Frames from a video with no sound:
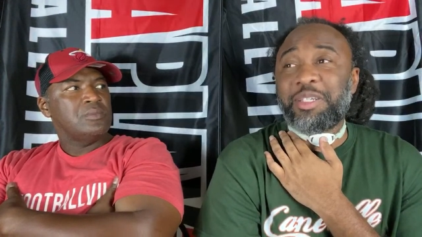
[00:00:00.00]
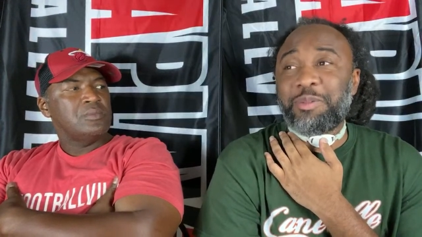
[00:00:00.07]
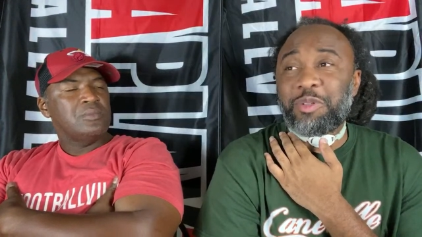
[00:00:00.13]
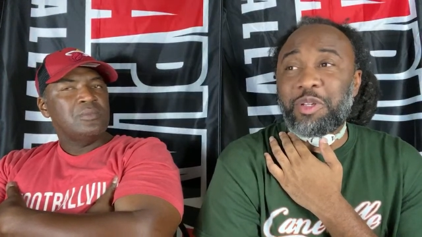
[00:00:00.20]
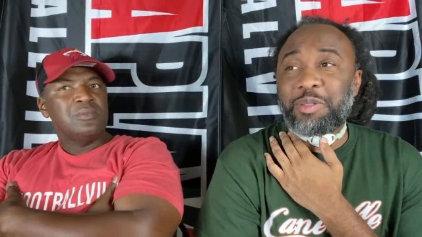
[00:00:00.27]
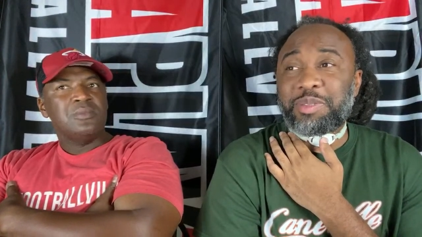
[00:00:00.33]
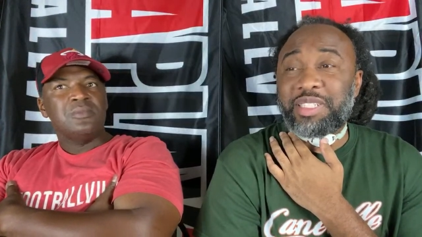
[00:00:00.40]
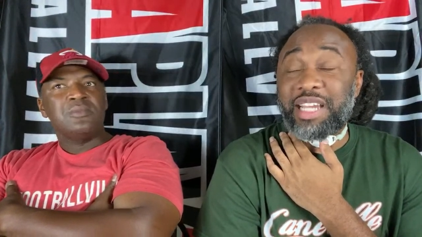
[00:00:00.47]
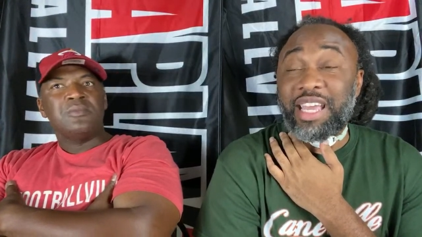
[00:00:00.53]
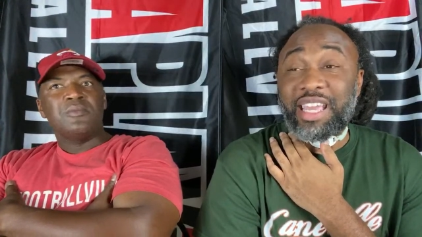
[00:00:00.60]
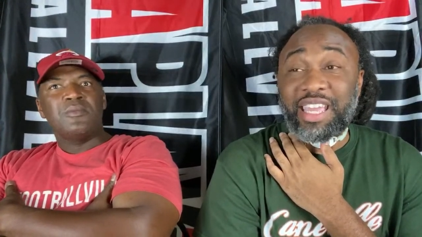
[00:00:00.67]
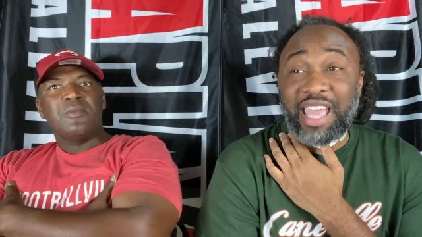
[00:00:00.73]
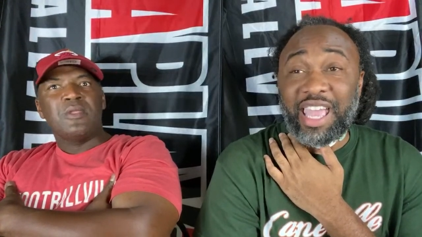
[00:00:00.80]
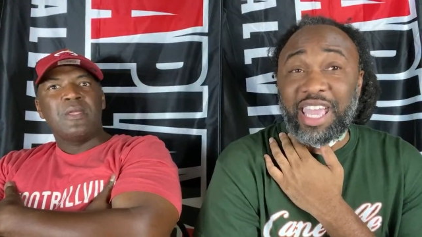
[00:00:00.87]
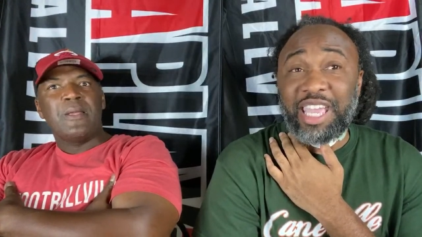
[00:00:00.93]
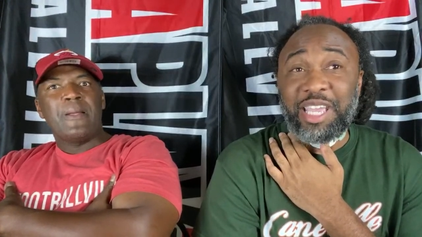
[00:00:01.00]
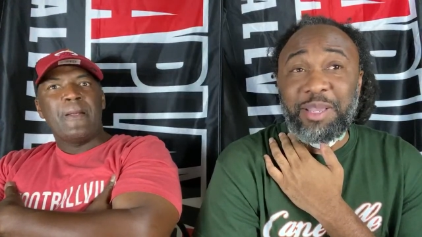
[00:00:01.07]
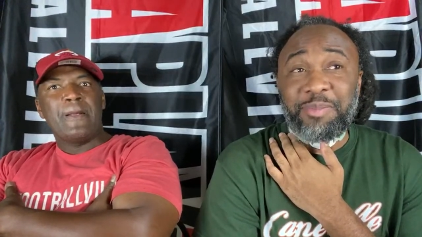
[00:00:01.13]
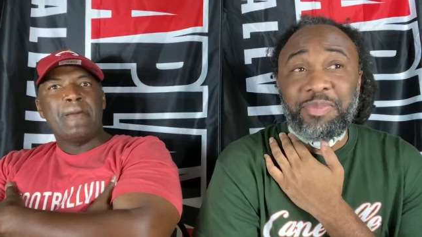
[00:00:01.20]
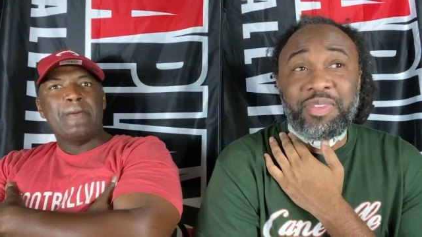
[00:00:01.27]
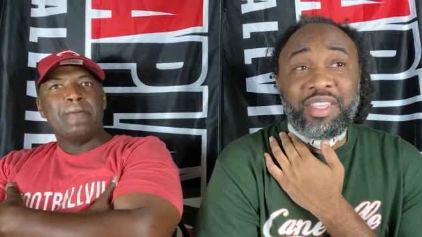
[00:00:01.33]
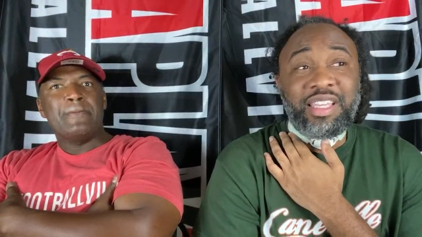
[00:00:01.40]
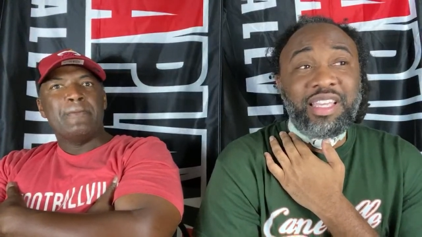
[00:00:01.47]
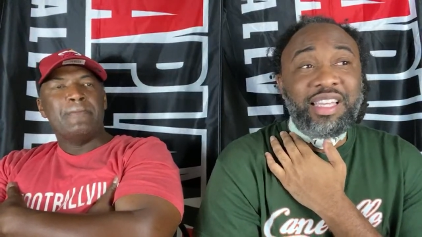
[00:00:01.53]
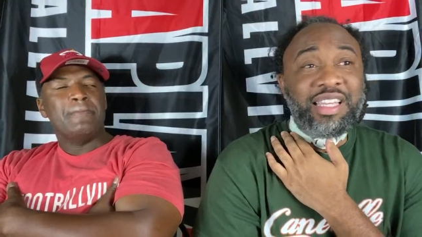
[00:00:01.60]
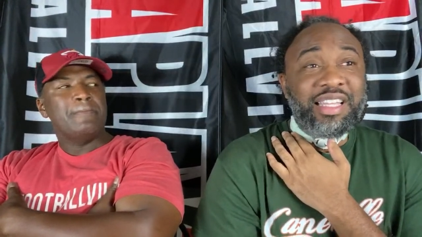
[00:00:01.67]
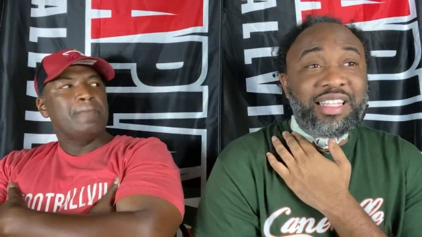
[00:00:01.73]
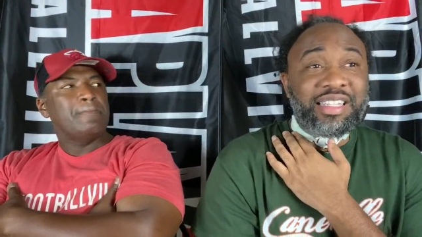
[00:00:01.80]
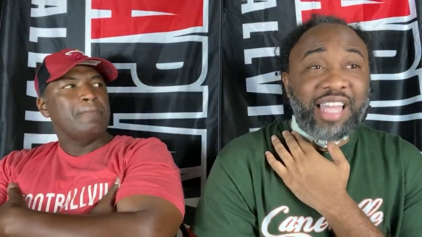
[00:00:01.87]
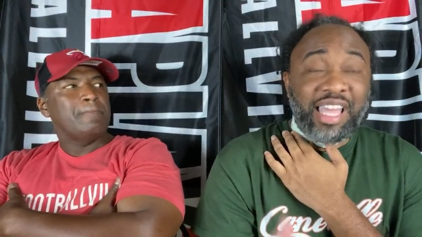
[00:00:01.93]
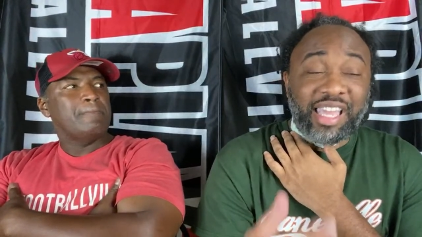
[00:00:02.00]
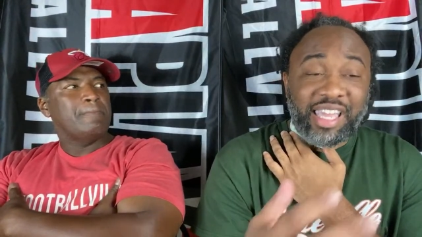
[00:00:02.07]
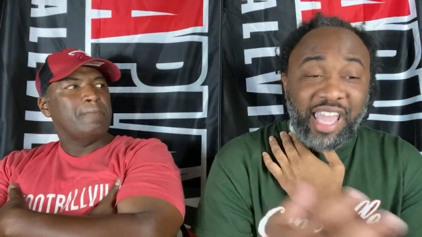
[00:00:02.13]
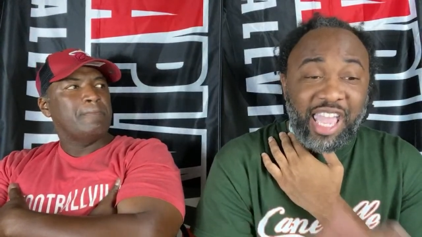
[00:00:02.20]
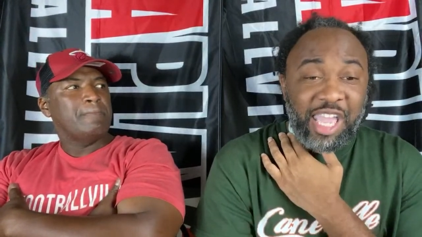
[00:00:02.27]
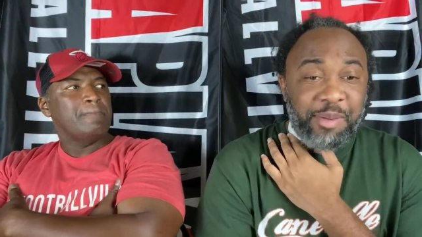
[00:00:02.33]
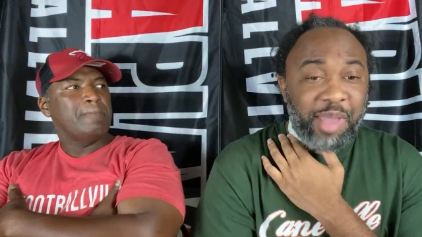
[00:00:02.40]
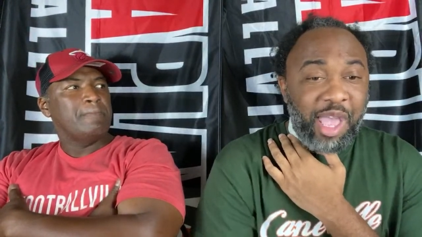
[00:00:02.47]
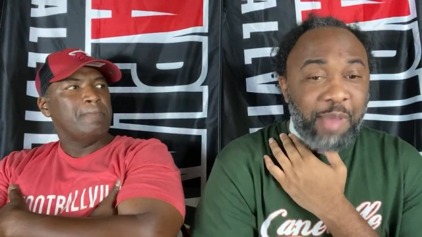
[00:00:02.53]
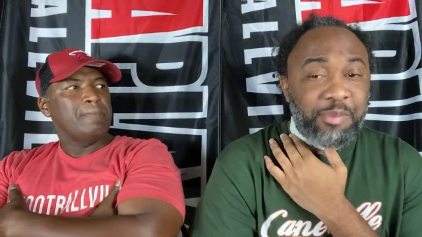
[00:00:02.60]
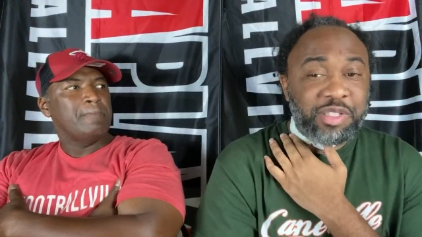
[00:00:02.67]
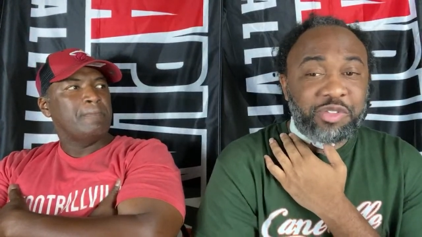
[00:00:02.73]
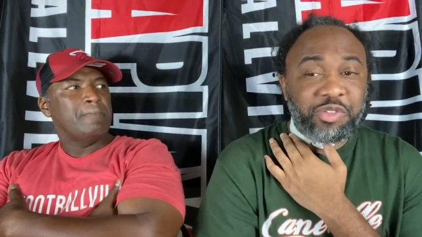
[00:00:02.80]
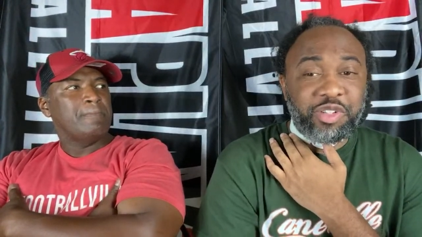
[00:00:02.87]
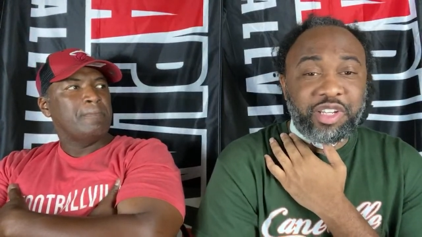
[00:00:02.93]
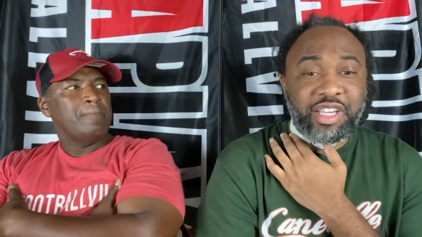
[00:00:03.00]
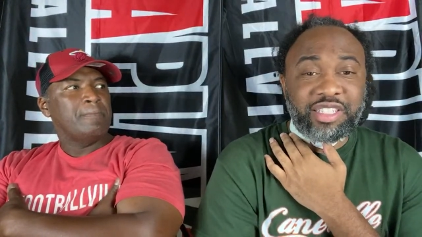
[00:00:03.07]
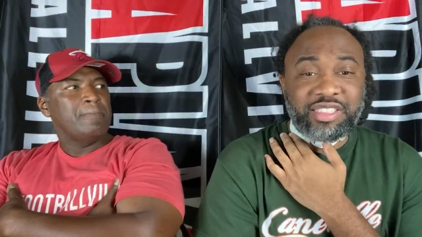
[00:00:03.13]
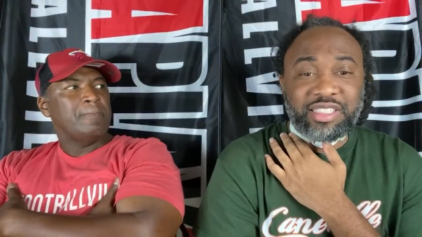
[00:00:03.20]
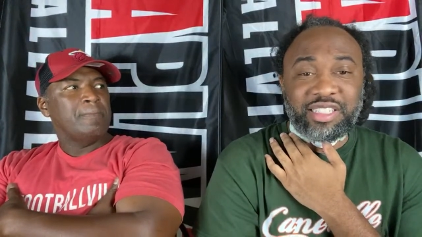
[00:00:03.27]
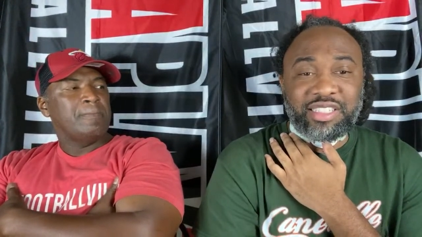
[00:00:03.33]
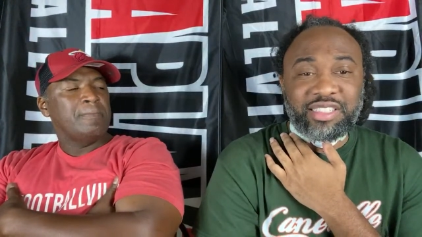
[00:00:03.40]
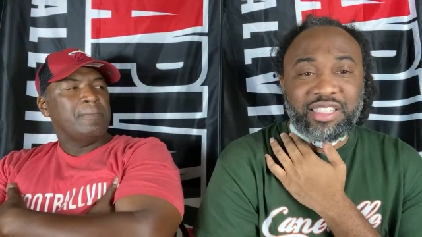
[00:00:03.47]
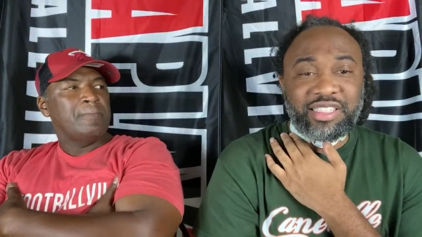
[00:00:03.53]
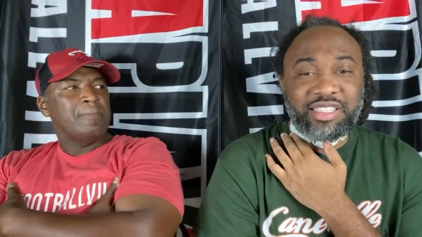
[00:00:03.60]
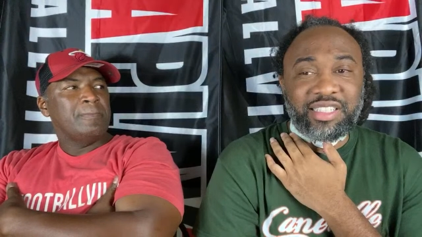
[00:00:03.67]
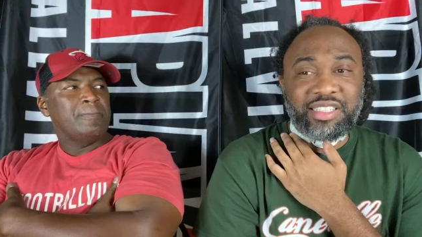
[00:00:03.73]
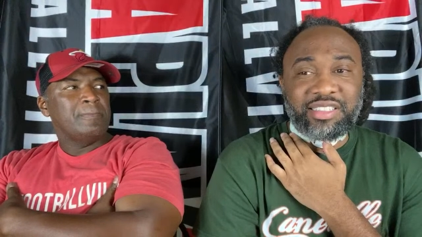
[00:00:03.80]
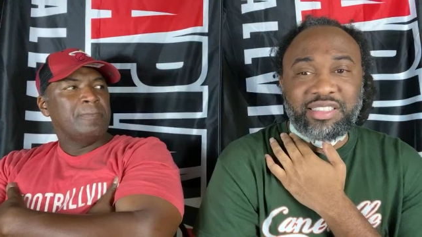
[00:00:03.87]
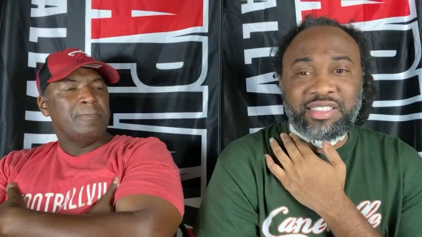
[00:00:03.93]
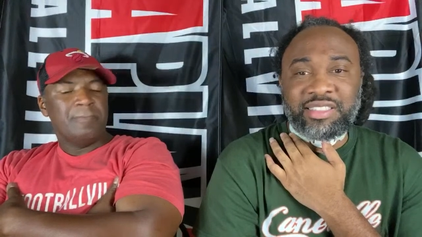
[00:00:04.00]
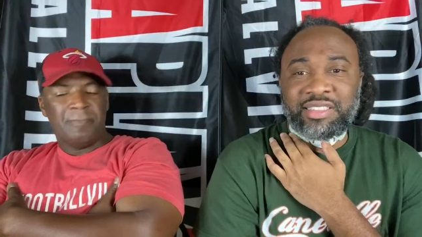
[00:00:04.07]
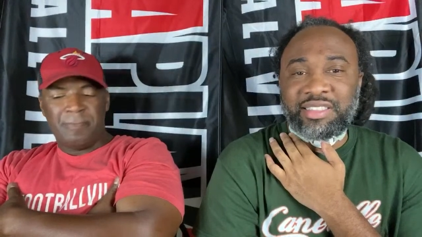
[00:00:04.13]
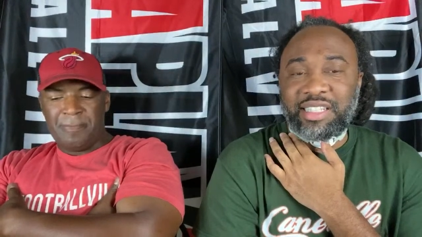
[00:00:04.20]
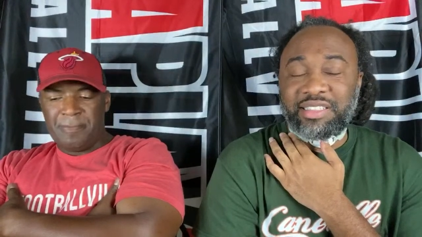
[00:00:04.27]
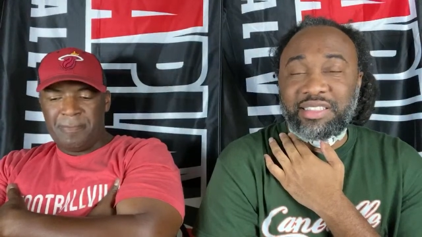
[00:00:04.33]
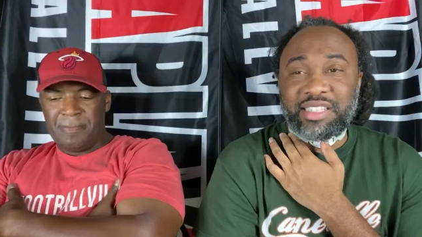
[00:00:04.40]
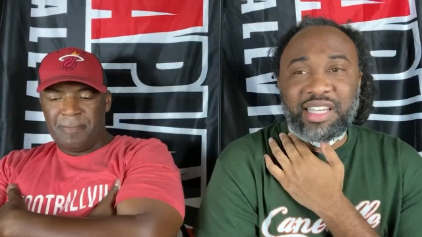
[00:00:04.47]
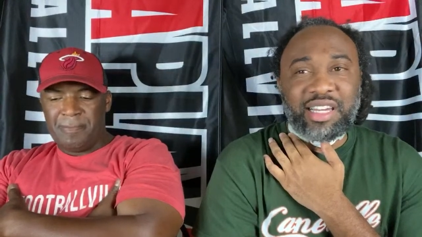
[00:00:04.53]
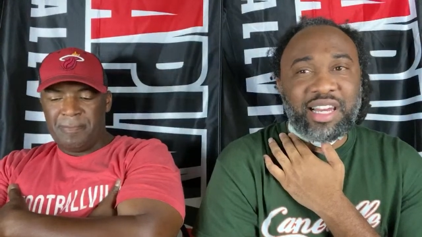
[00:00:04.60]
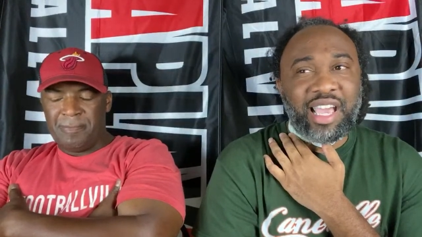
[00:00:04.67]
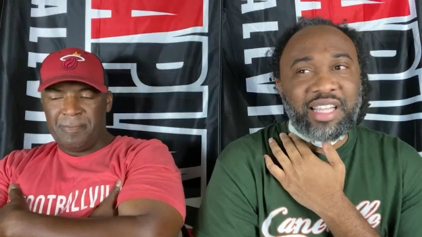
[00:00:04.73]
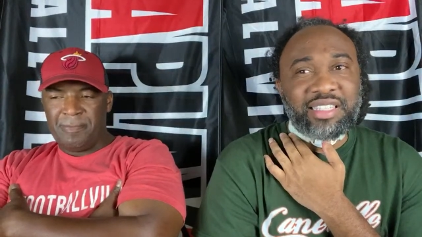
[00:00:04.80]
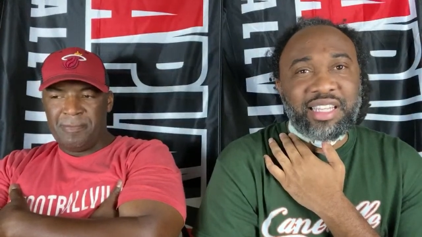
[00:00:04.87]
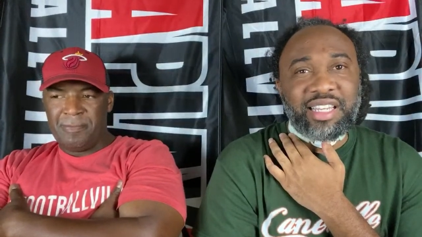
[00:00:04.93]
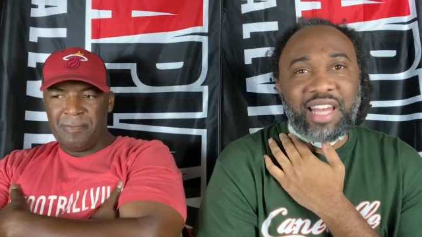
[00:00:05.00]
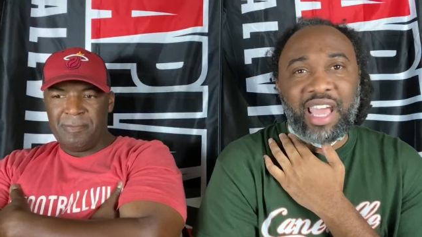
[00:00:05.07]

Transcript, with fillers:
Speaker 1: You know what I'm saying? That game, that game atmosphere is it, it's it's nothing like that.